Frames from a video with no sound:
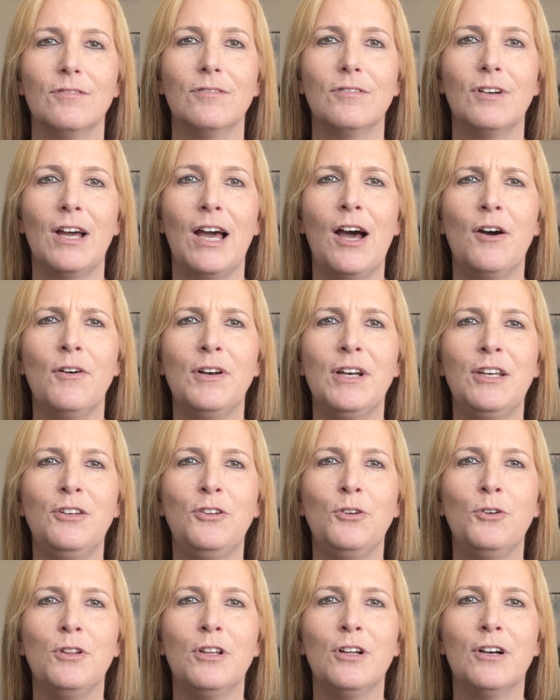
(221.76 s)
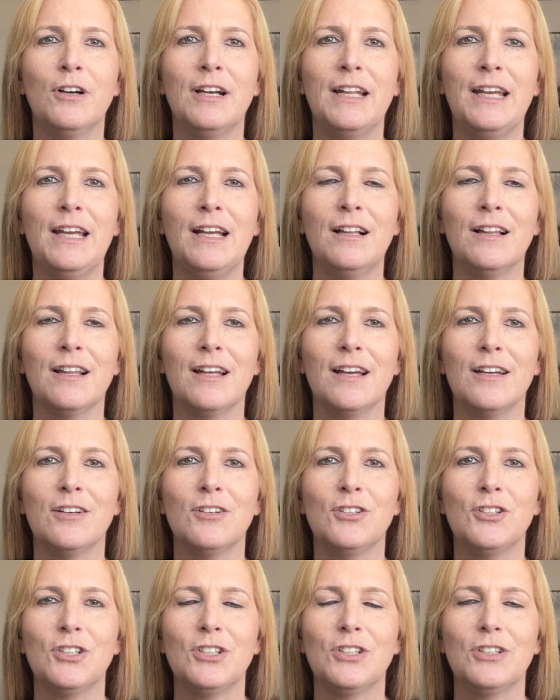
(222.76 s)
How did you learn
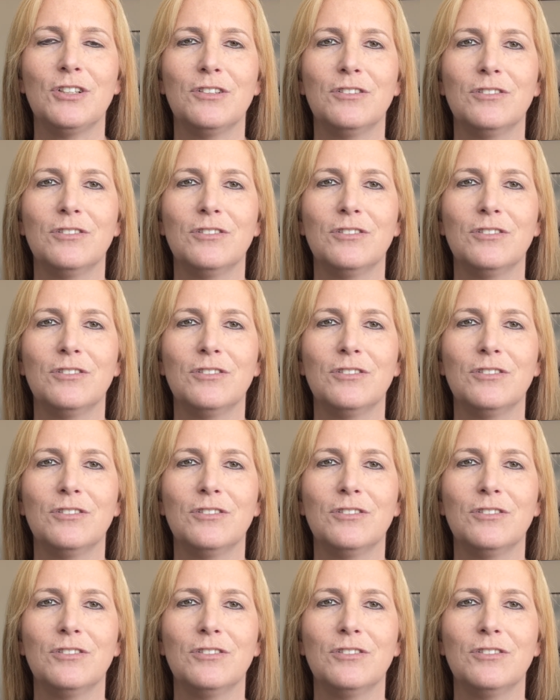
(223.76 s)
English?